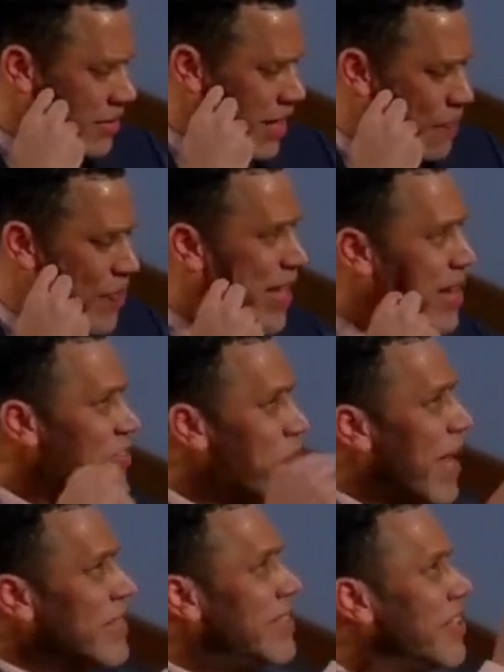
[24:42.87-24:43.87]
I'm thinking of
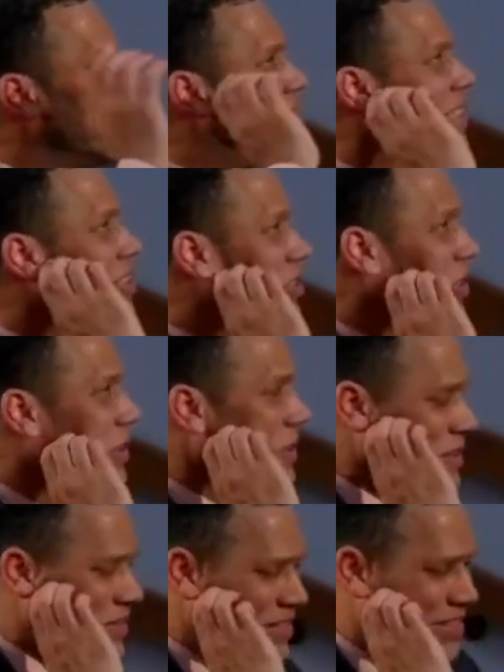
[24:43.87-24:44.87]
my dear sister,
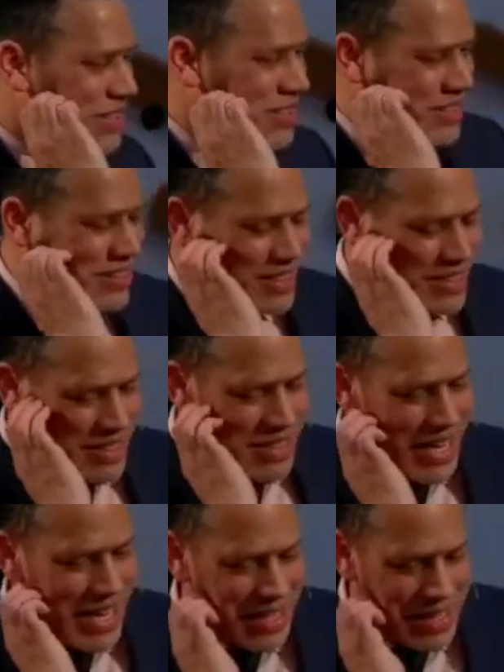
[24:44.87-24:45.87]

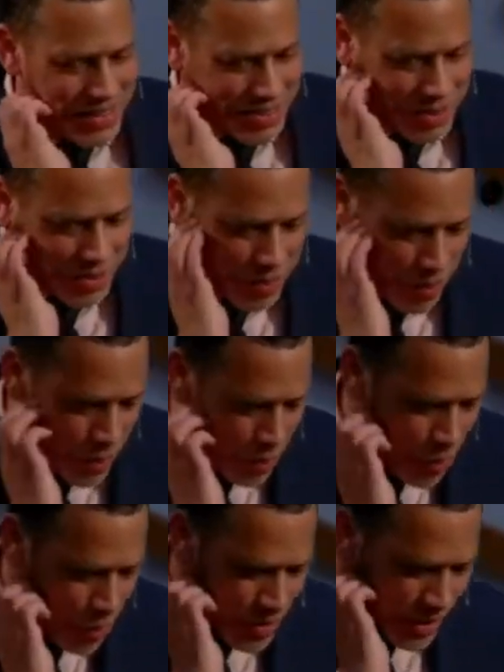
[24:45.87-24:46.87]
Nina,
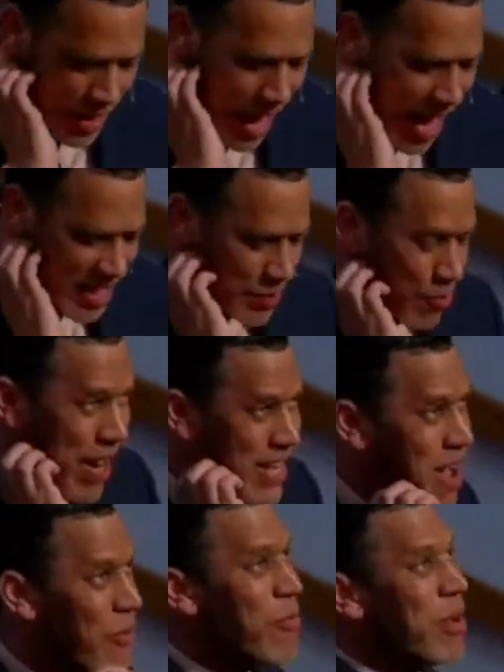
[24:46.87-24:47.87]
who's in the hospital right
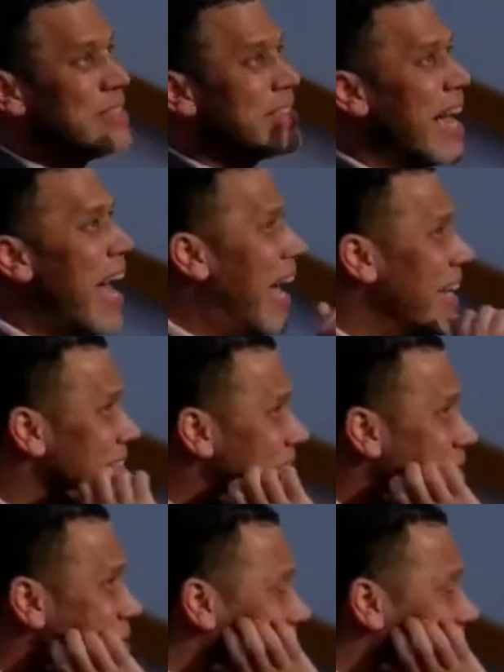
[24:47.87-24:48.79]
now. We want to say hi to Sister